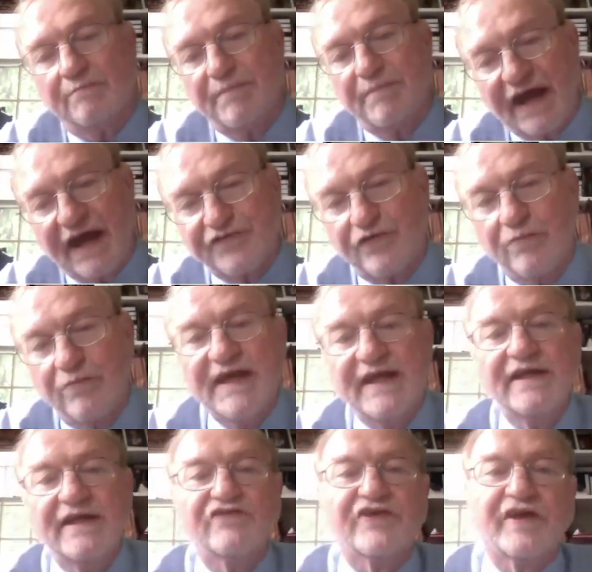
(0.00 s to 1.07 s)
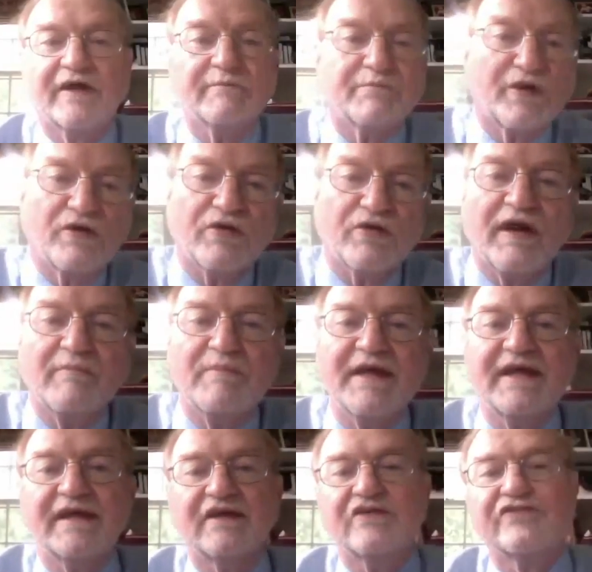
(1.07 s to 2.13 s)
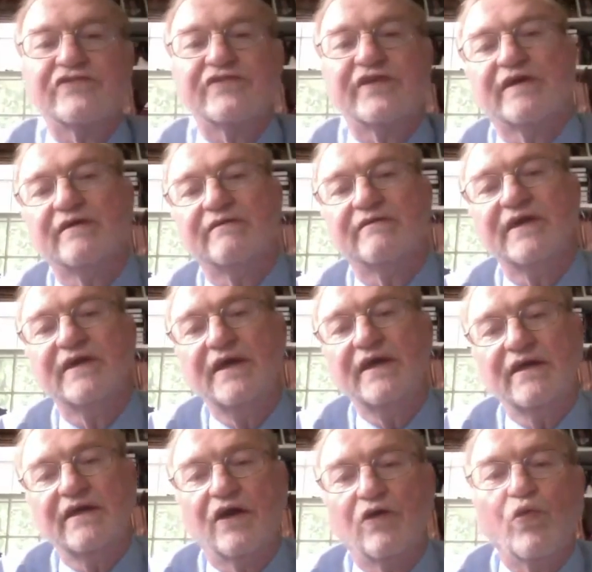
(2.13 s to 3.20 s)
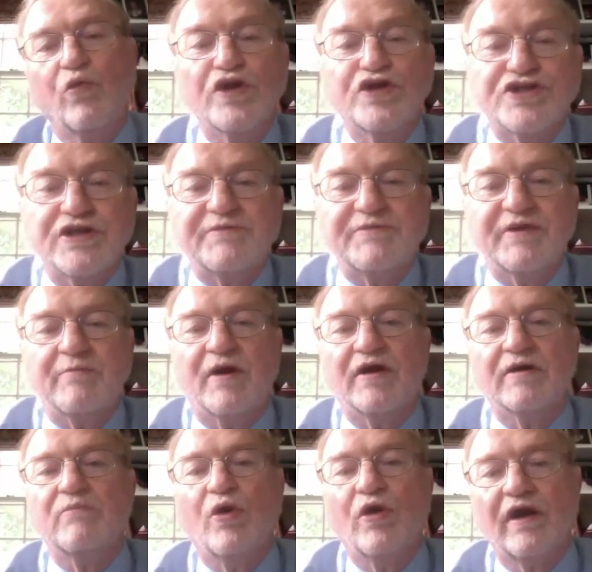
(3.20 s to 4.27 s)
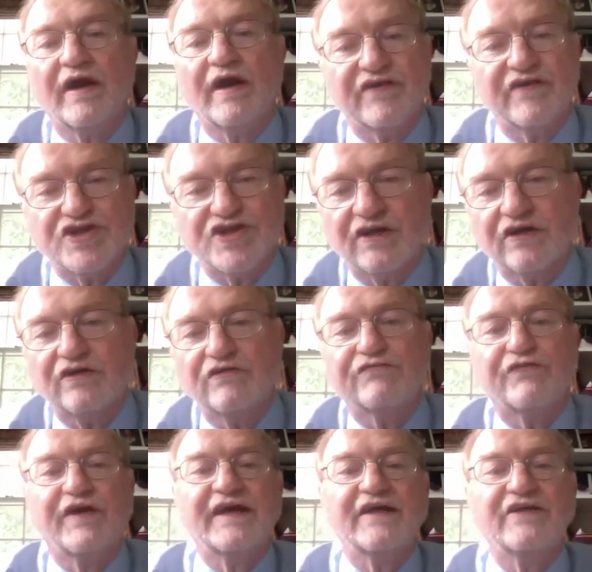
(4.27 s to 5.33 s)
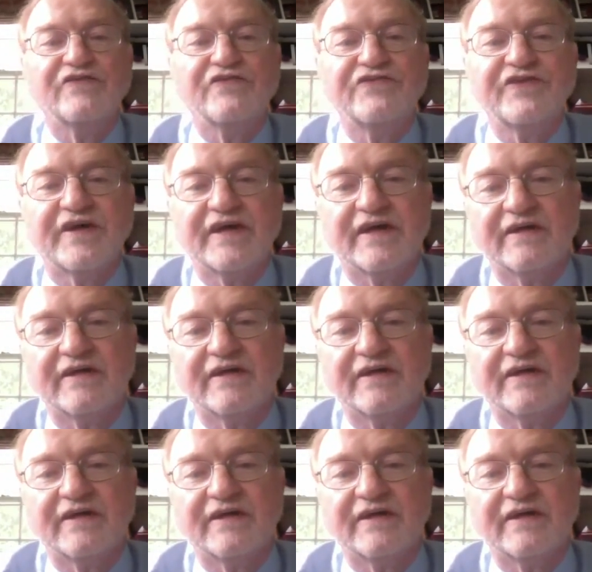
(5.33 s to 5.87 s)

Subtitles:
pastoral meetings and on program meetings, worshipped among more evangelical friends.